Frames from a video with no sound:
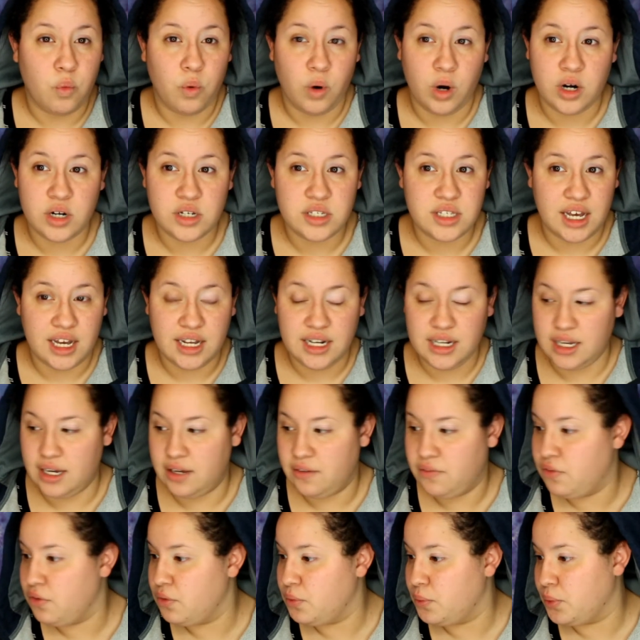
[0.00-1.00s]
worst idea
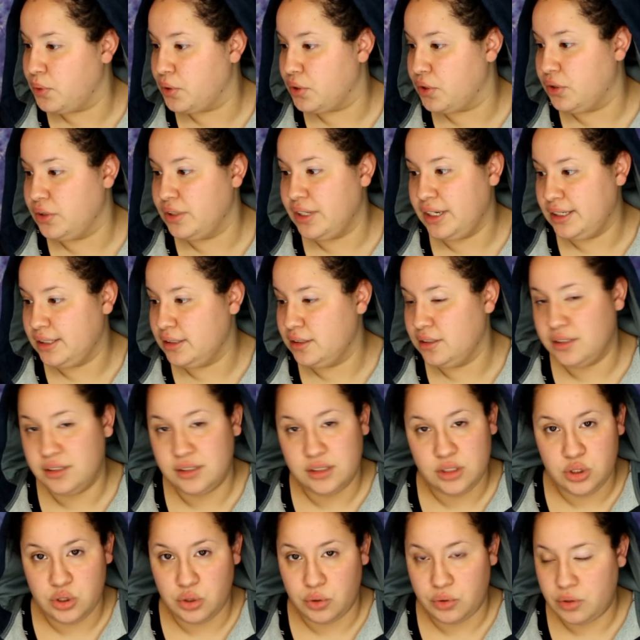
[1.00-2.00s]
of the world. I
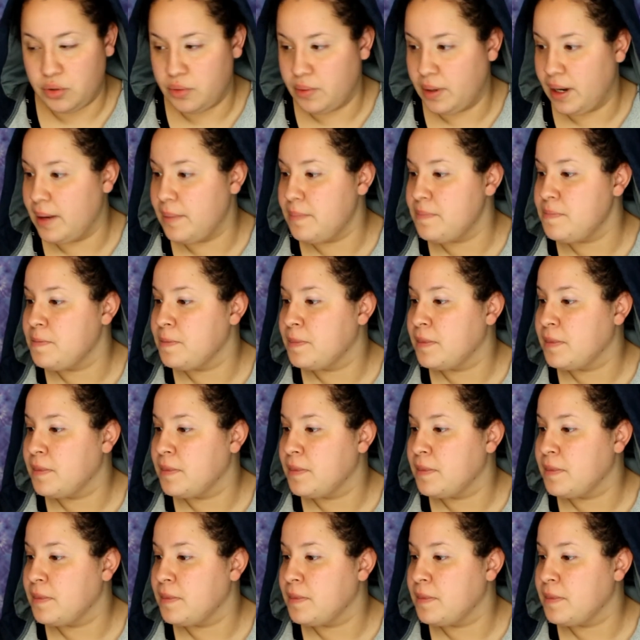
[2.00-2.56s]
don't know why.